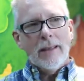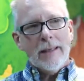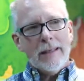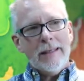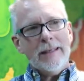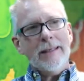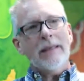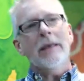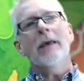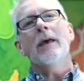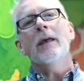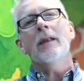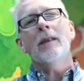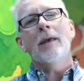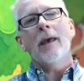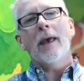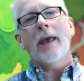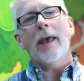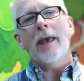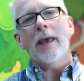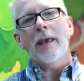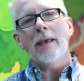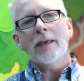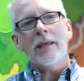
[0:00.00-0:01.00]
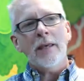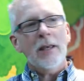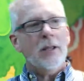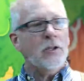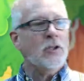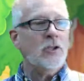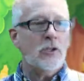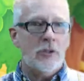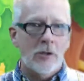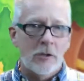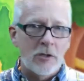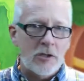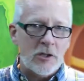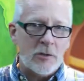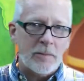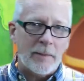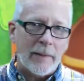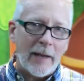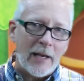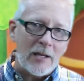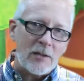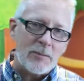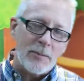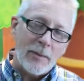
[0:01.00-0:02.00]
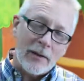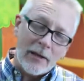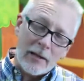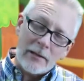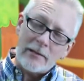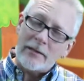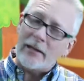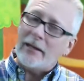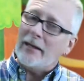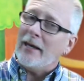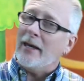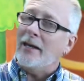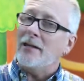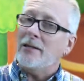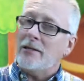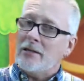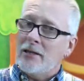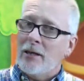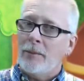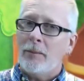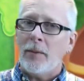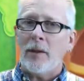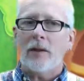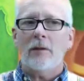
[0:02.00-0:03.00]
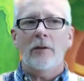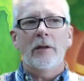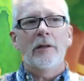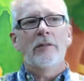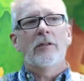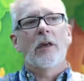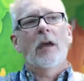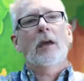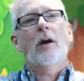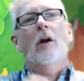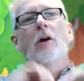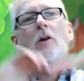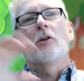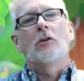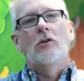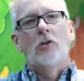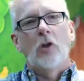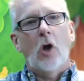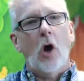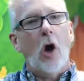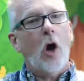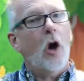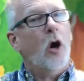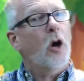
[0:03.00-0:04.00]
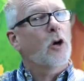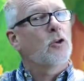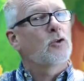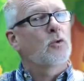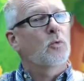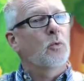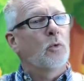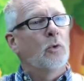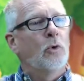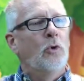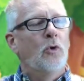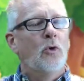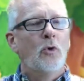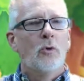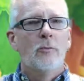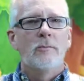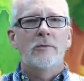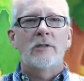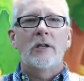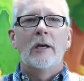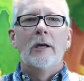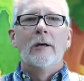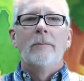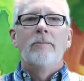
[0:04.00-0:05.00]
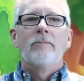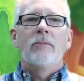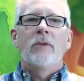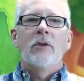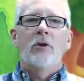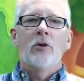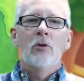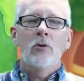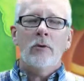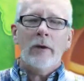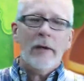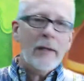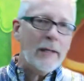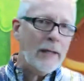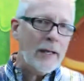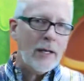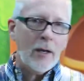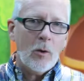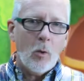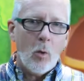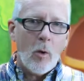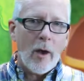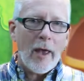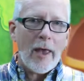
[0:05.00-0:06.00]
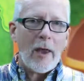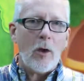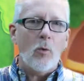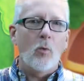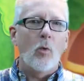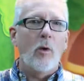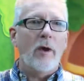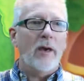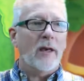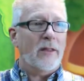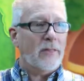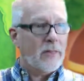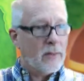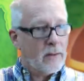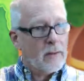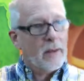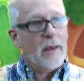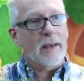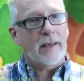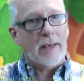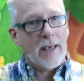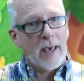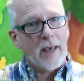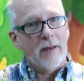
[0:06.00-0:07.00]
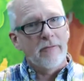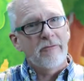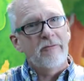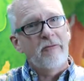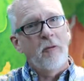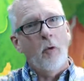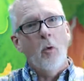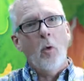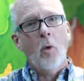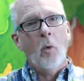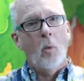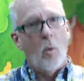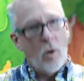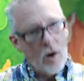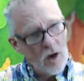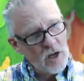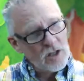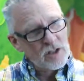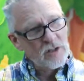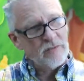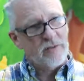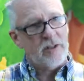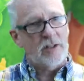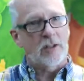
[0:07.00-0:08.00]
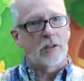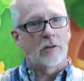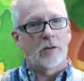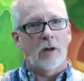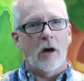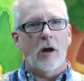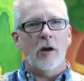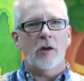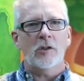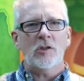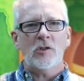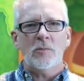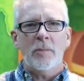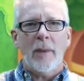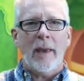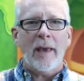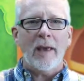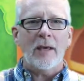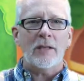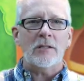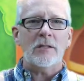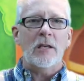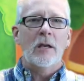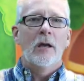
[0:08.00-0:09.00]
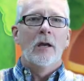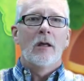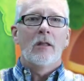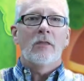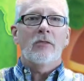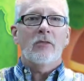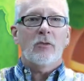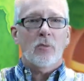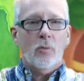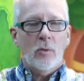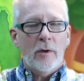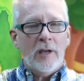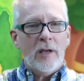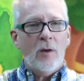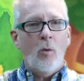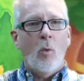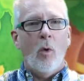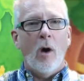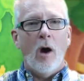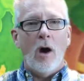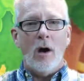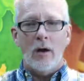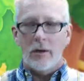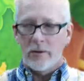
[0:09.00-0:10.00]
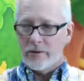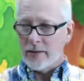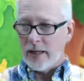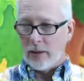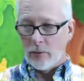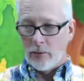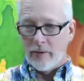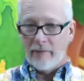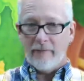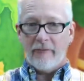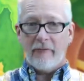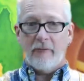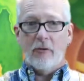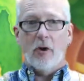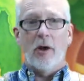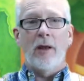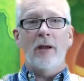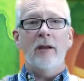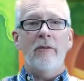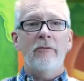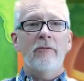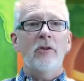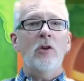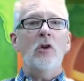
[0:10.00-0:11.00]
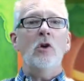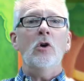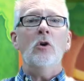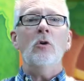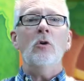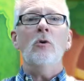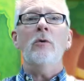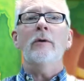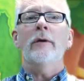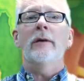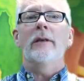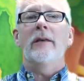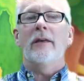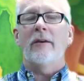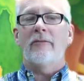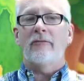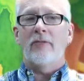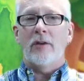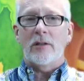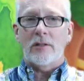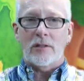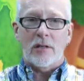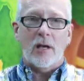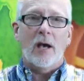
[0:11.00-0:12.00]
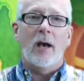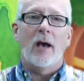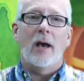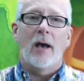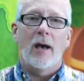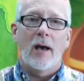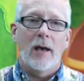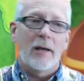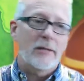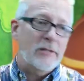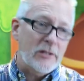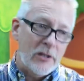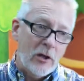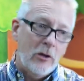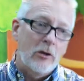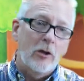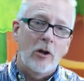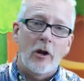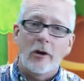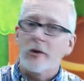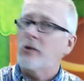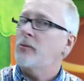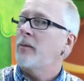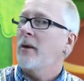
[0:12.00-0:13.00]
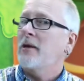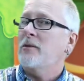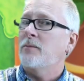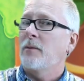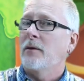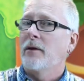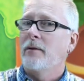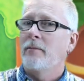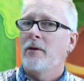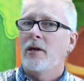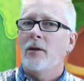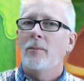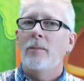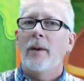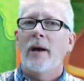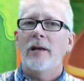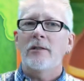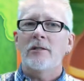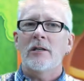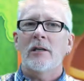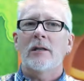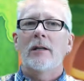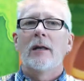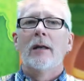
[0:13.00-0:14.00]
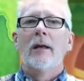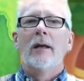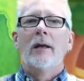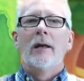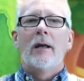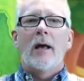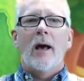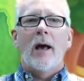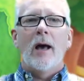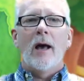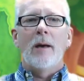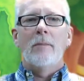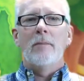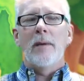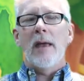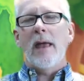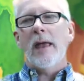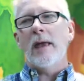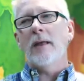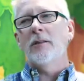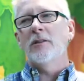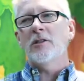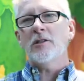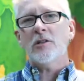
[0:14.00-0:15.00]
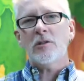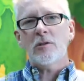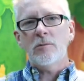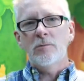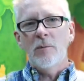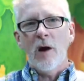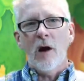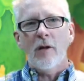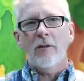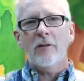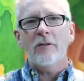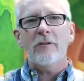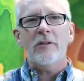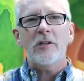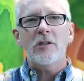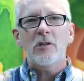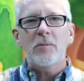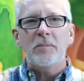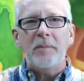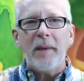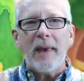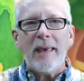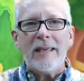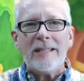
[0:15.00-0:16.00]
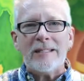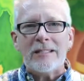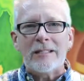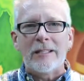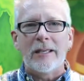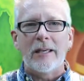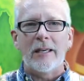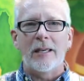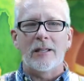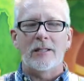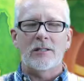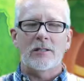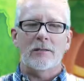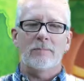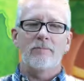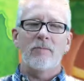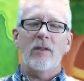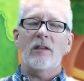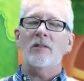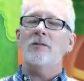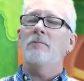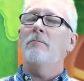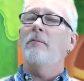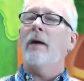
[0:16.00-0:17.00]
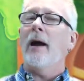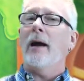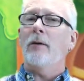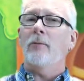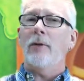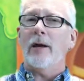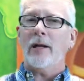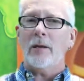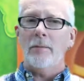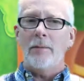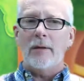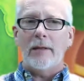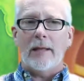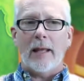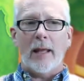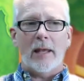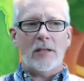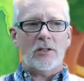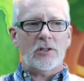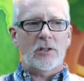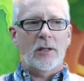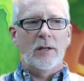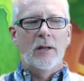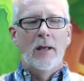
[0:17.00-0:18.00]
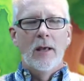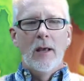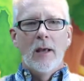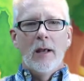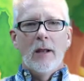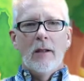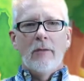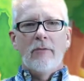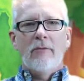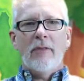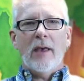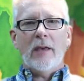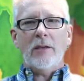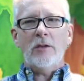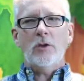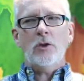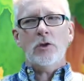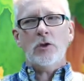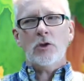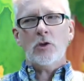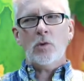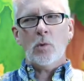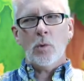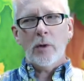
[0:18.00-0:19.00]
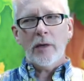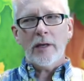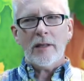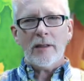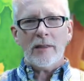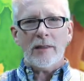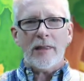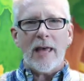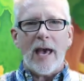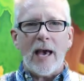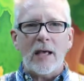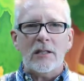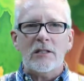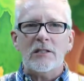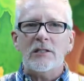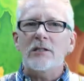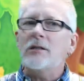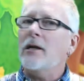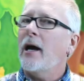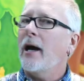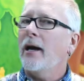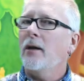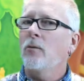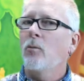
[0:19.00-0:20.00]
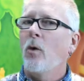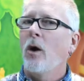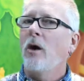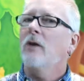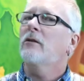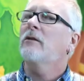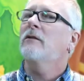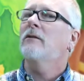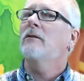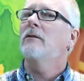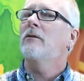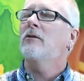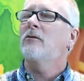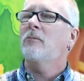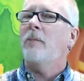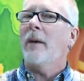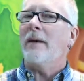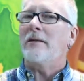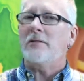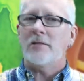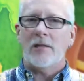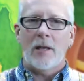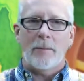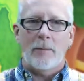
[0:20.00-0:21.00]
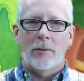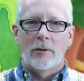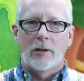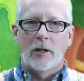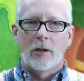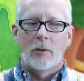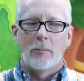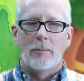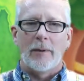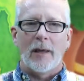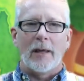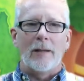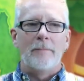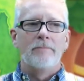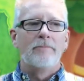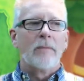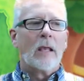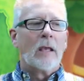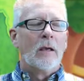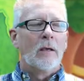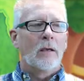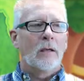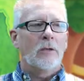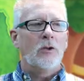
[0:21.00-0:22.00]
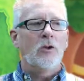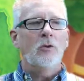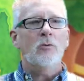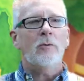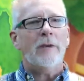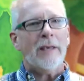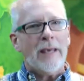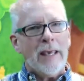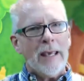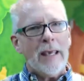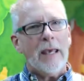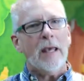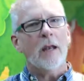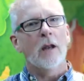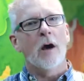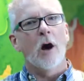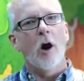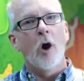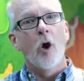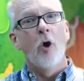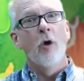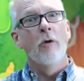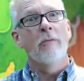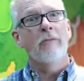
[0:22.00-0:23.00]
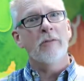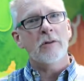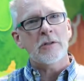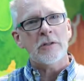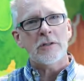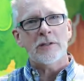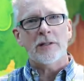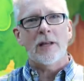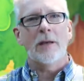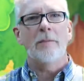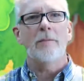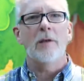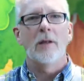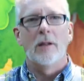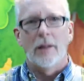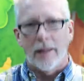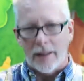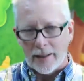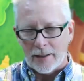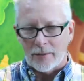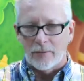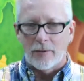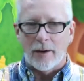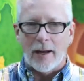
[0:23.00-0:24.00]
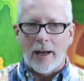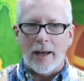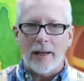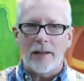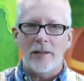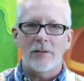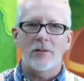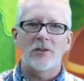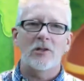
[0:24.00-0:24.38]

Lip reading: In a kids' church space, because again, typically they are large rooms, you can get away with, again, four walls if it's a large space, three walls that are in front of you if it's a still large space but limited budget. And the smaller the space gets, it's my recommendation that you shrink that sidewall space up a little bit. you can overstimulate, right?